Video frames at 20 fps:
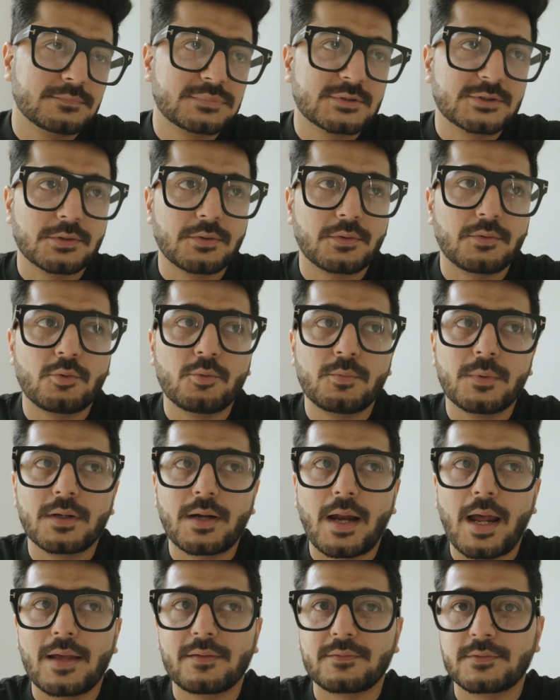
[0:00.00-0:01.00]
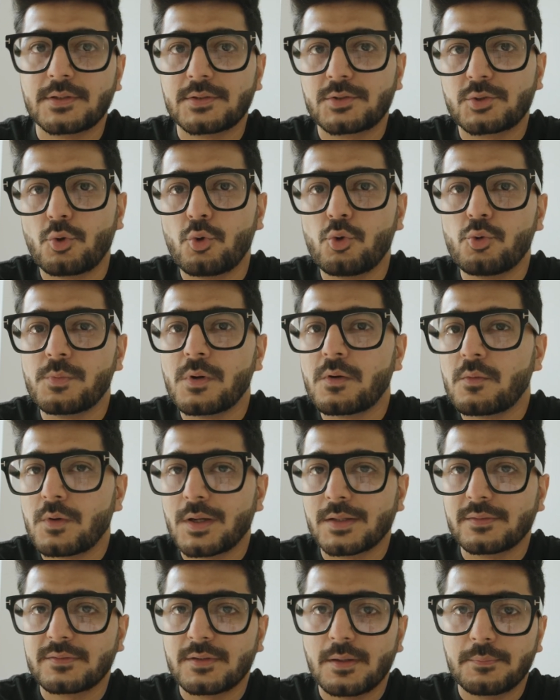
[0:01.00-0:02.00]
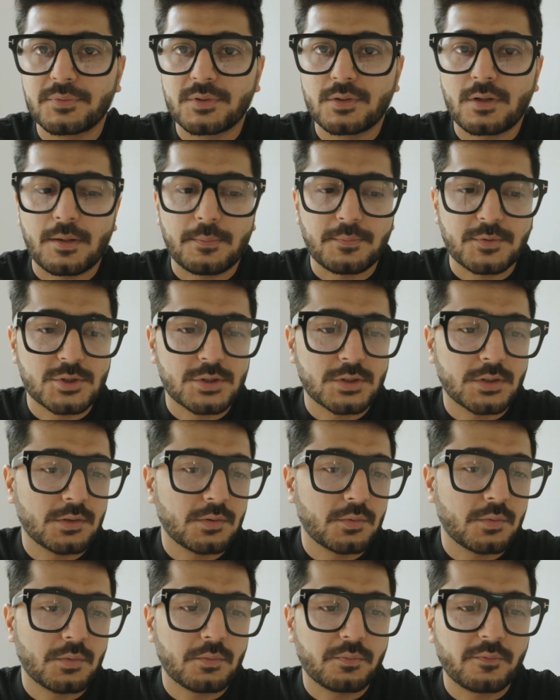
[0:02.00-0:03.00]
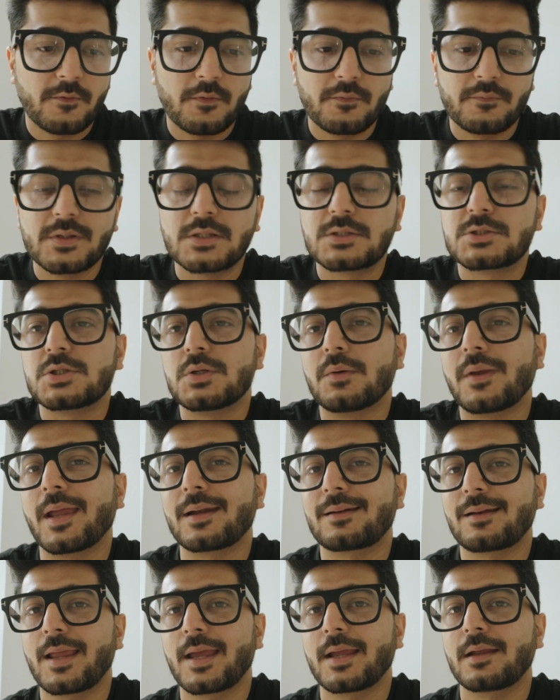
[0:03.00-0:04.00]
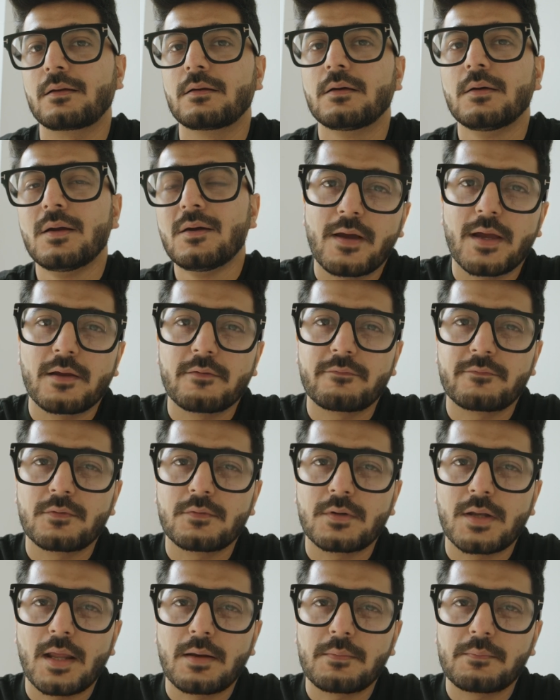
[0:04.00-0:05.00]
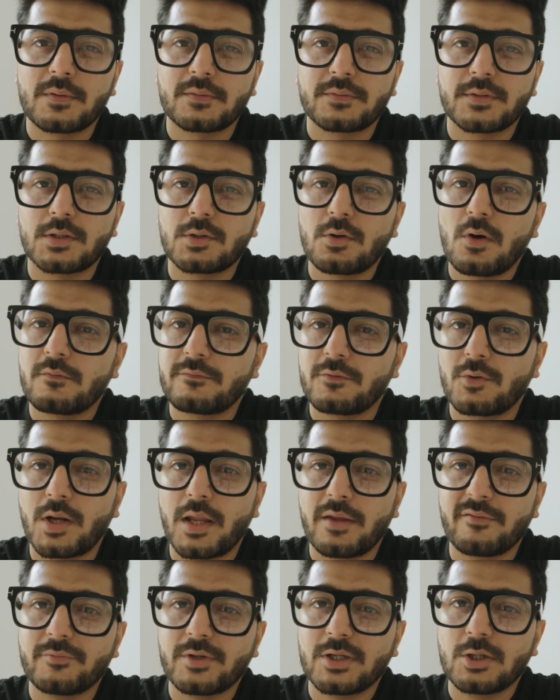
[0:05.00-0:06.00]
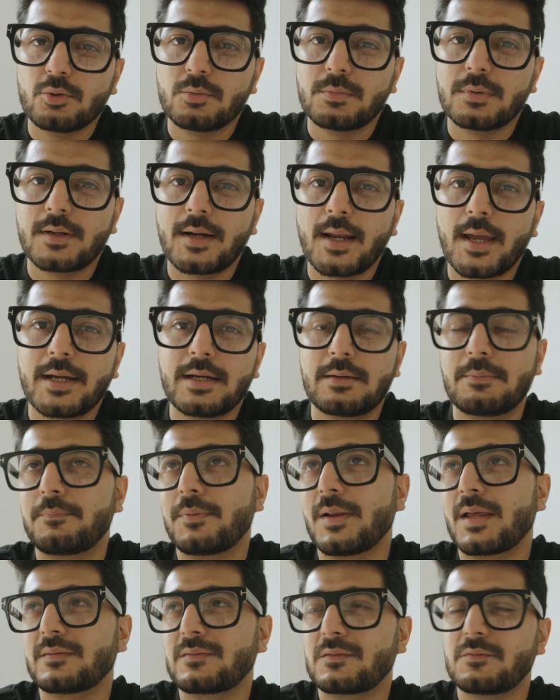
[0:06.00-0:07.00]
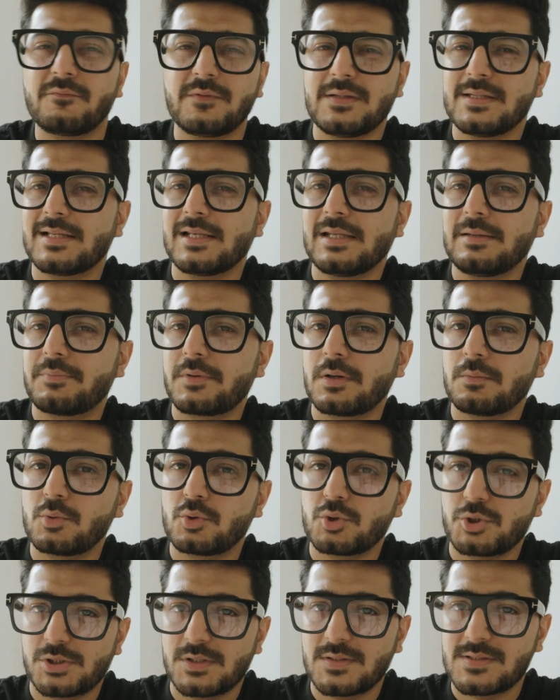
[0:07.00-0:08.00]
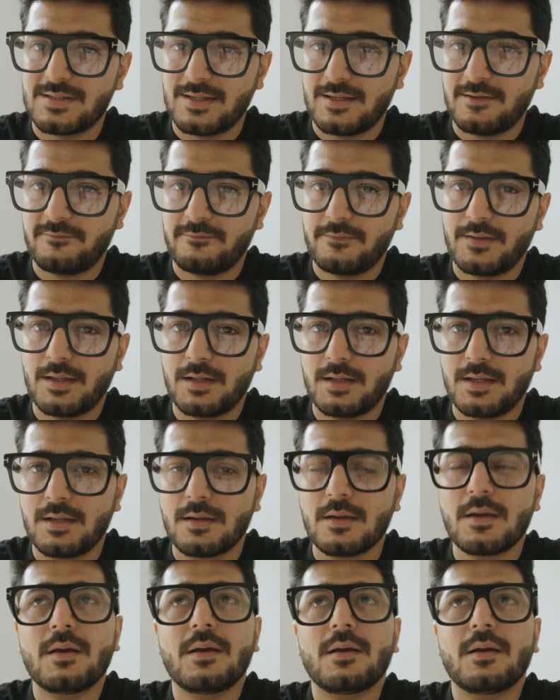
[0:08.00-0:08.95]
So Uber has its Uber One subscription for which you get like 5 to 10% off on every Uber ride plus weekly promotions if any.